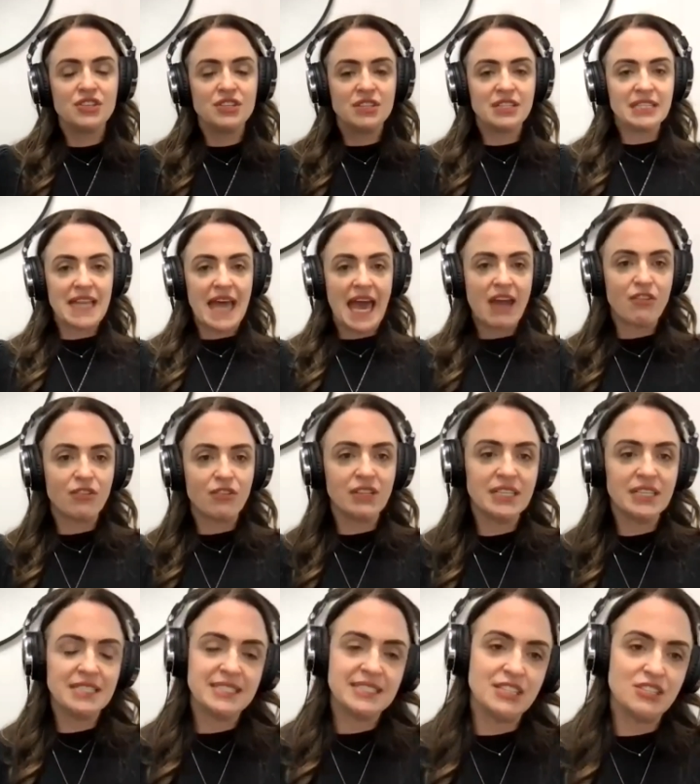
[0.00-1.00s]
lateral
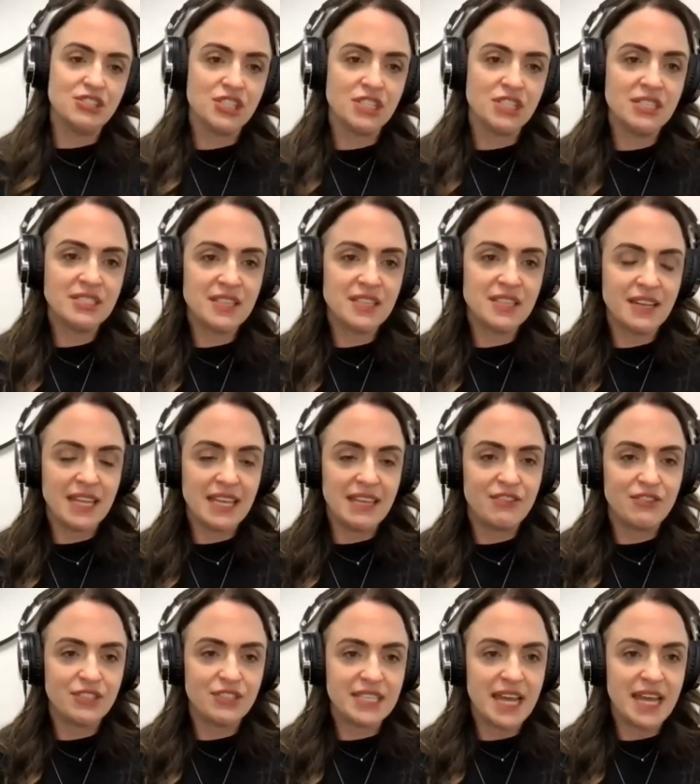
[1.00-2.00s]
incisions on
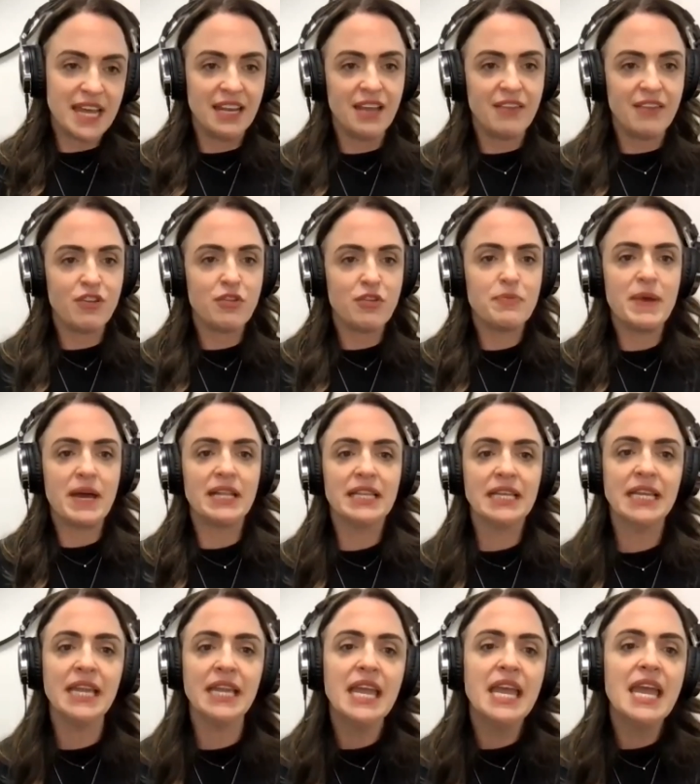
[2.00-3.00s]
either side of your
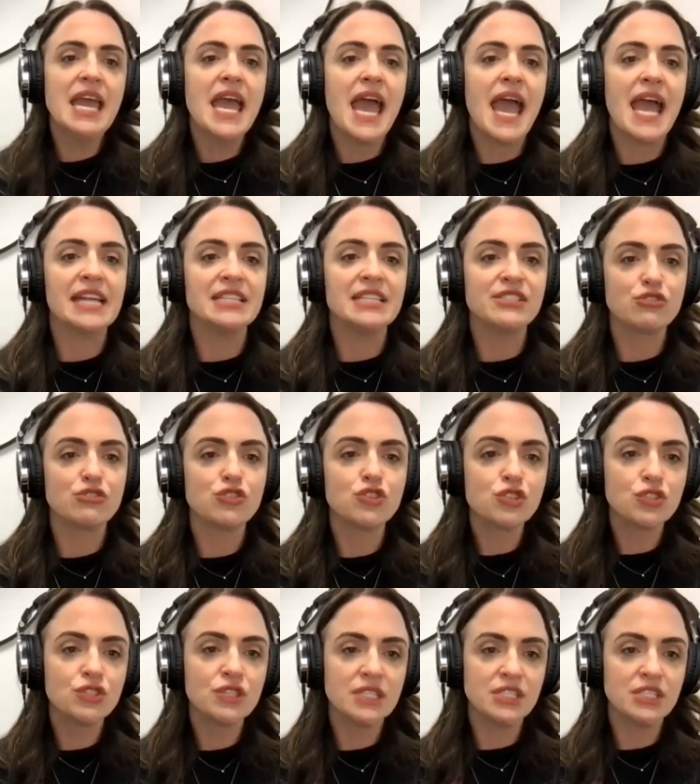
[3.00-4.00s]
belly, and
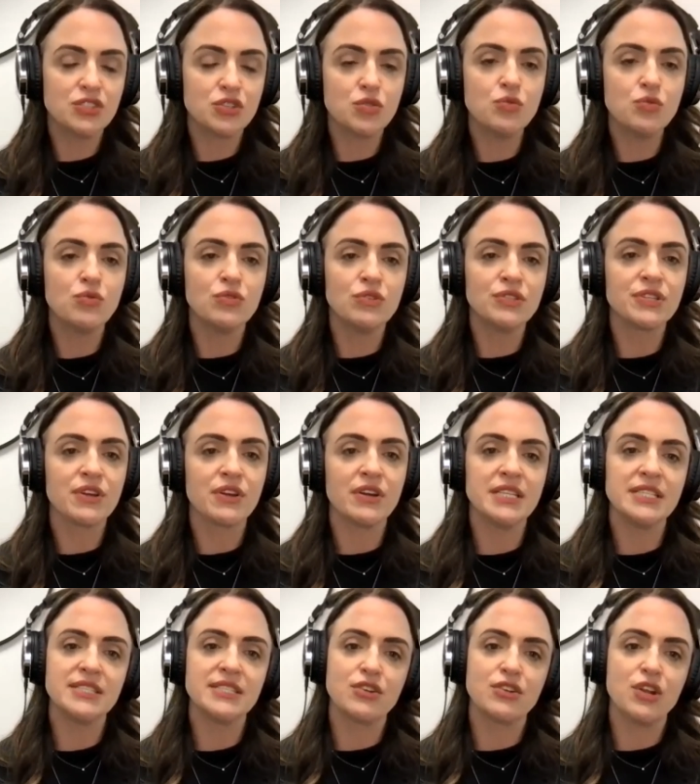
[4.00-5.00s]
surgical tools are
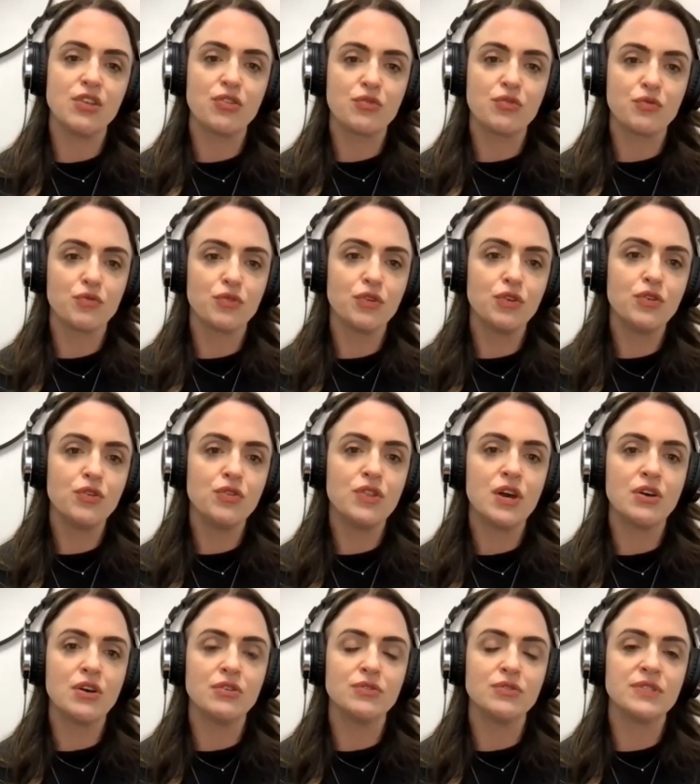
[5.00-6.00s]
inserted through
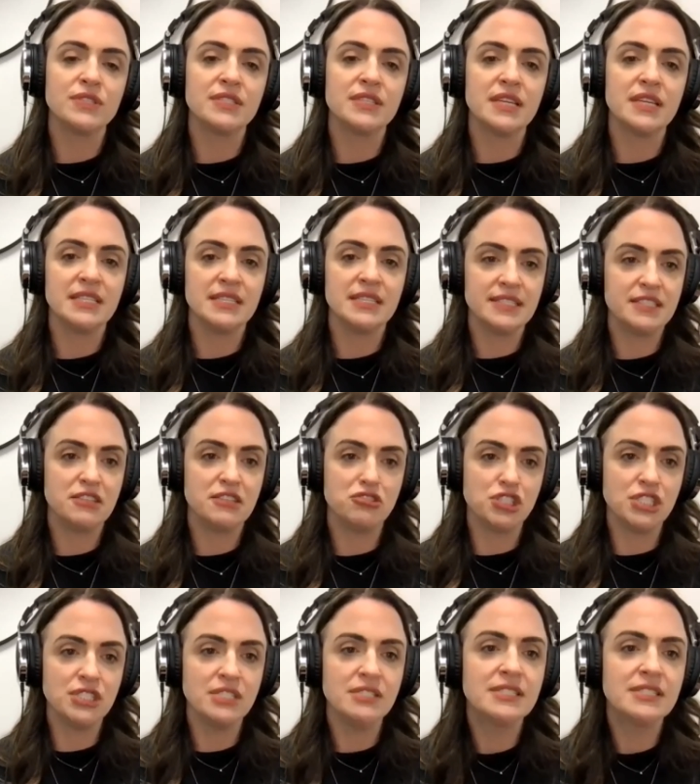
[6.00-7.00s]
those
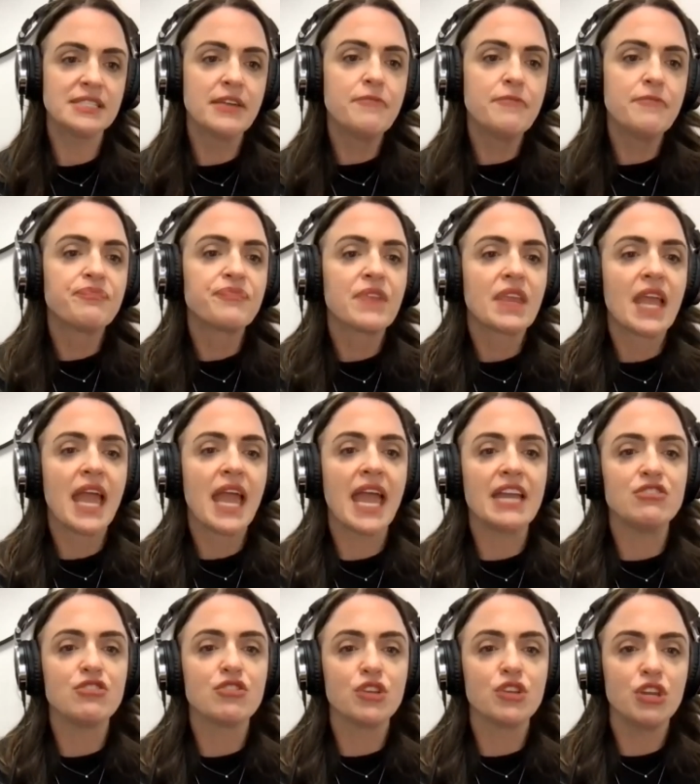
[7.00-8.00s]
incisions.
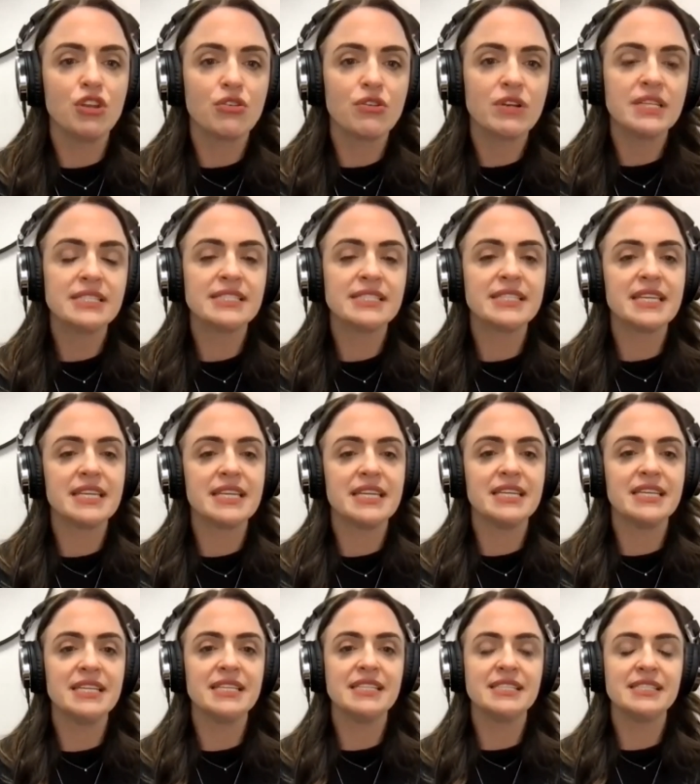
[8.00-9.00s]
And your uterus
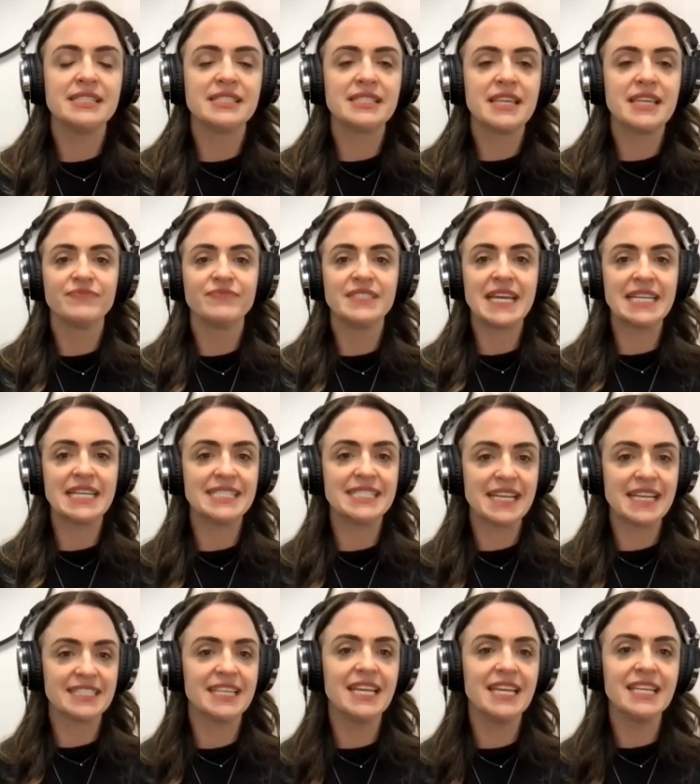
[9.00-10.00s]
is
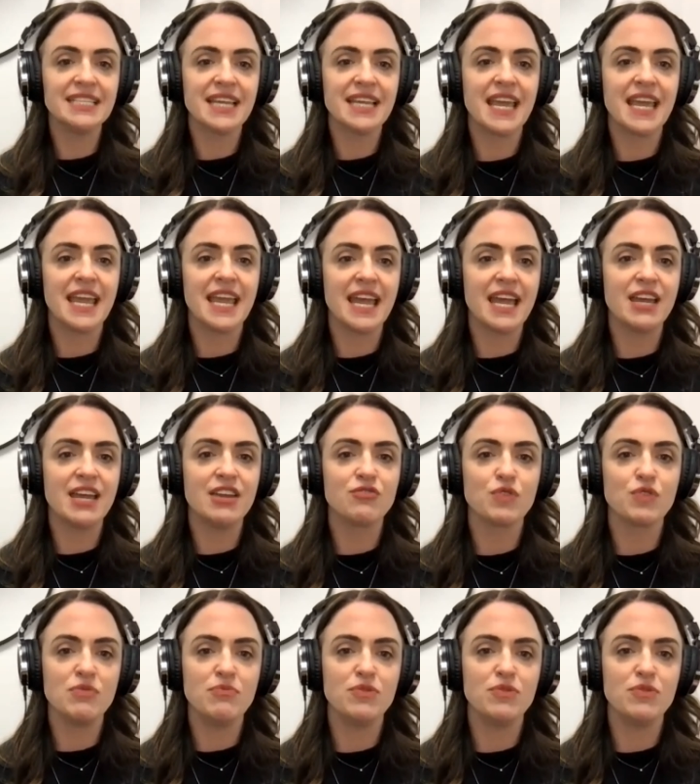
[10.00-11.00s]
dissected and
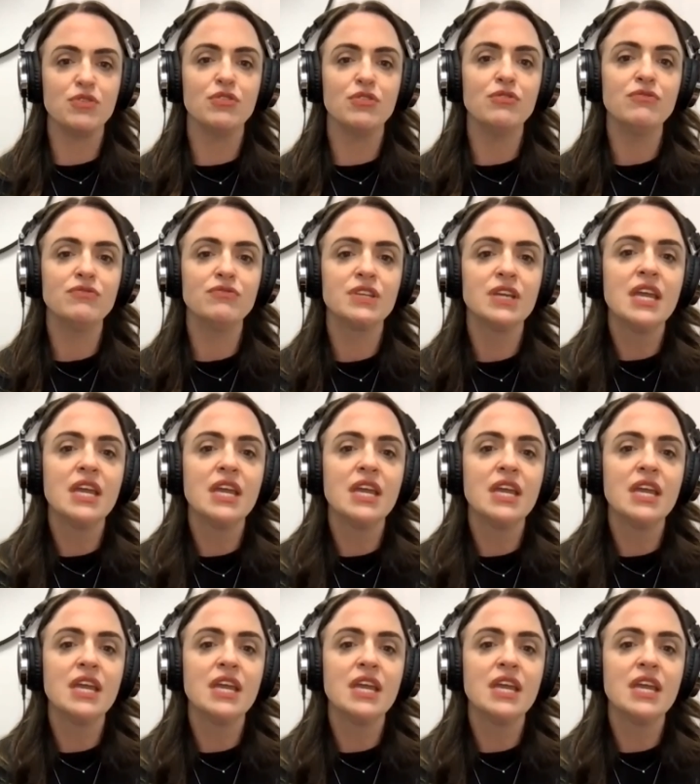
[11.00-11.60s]
removed